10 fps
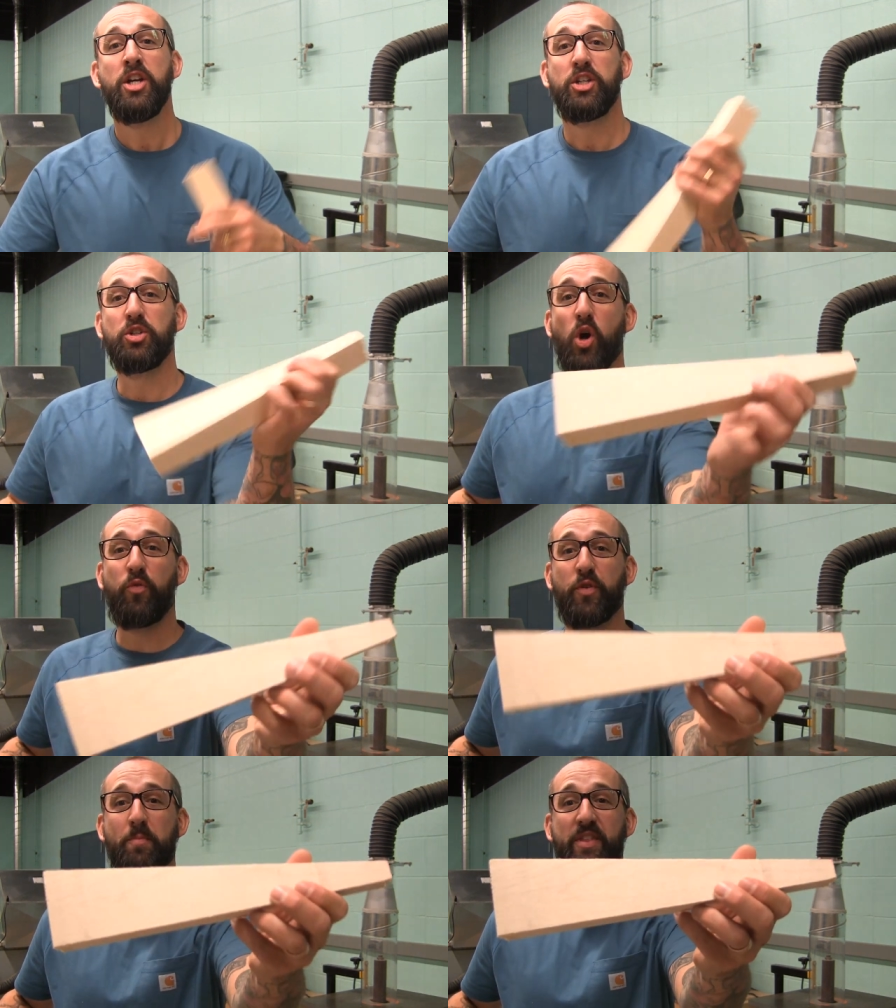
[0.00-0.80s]
You go
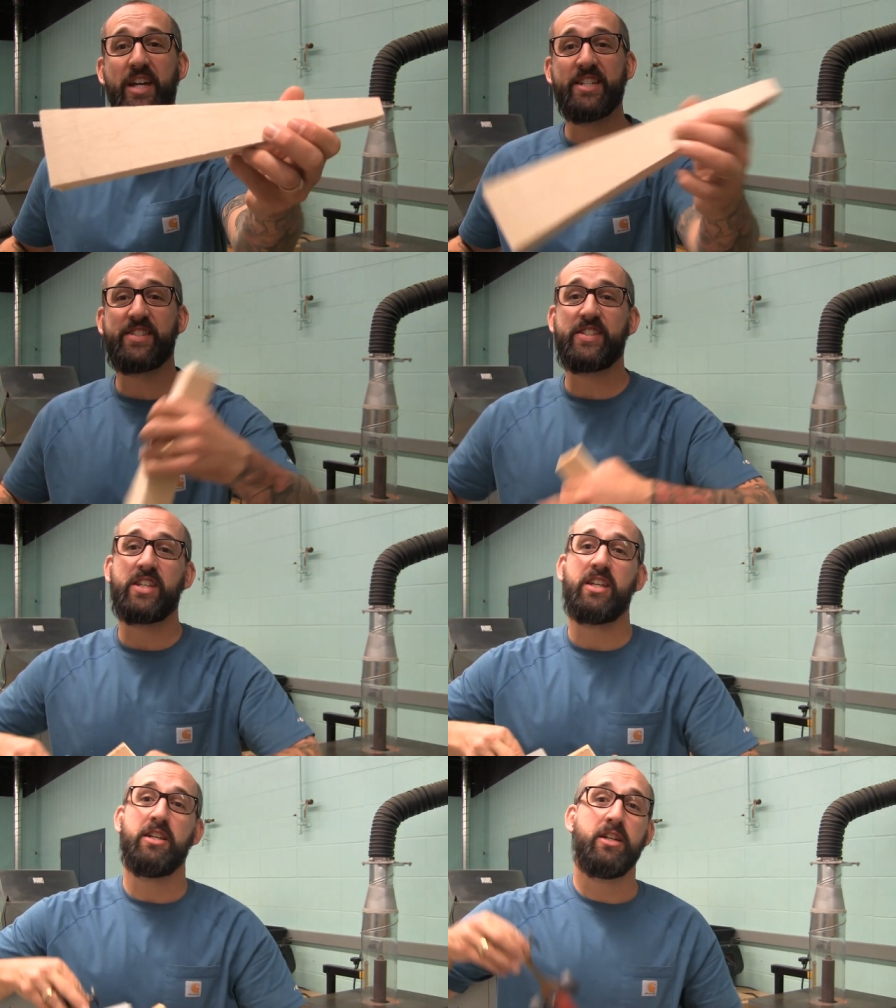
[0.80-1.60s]
from this
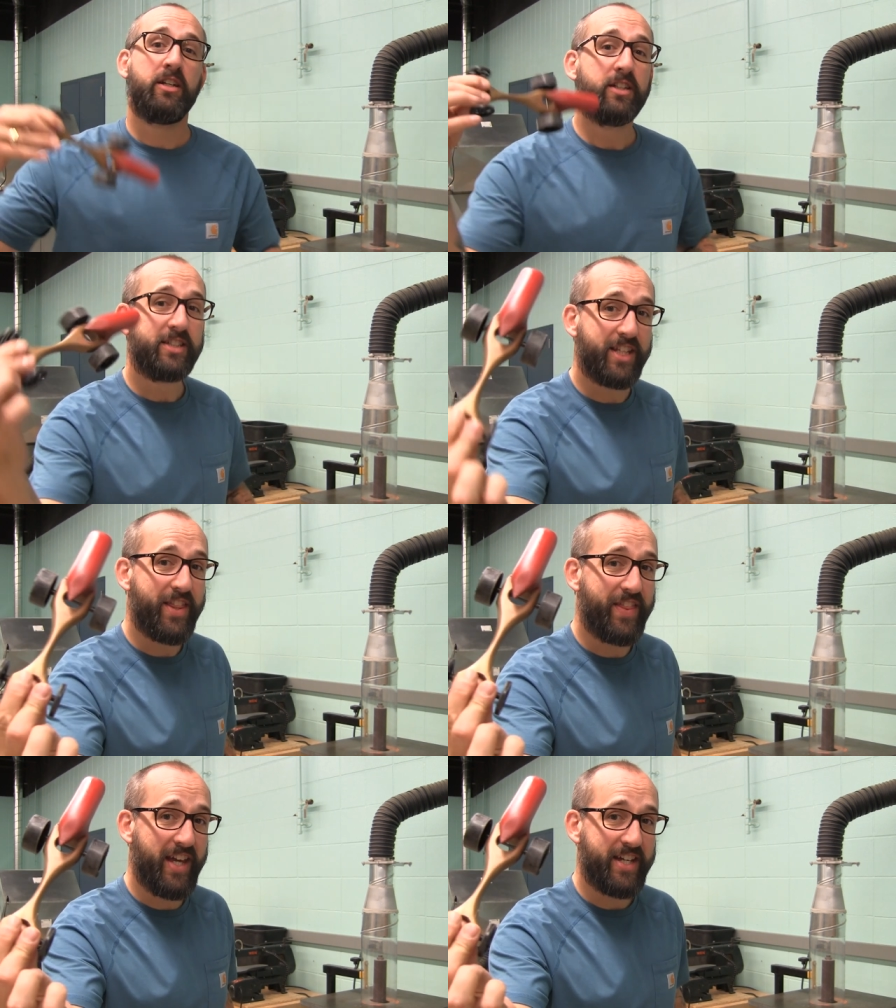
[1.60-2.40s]
to
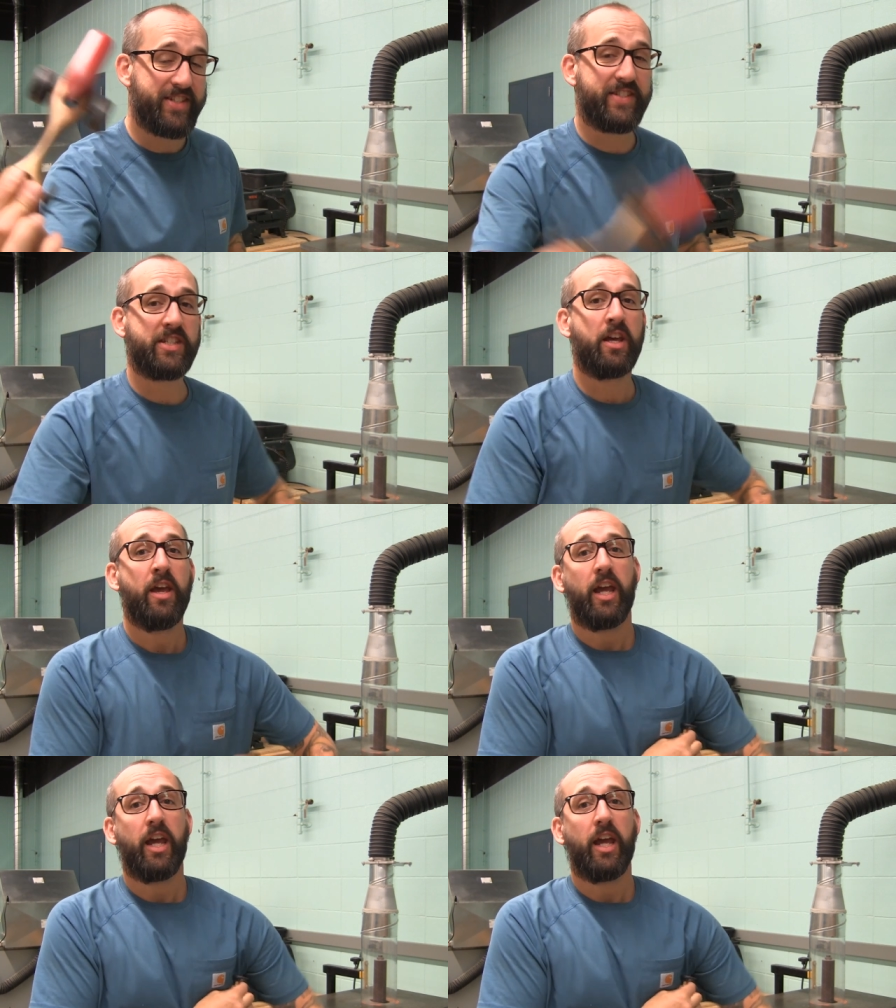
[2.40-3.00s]
this.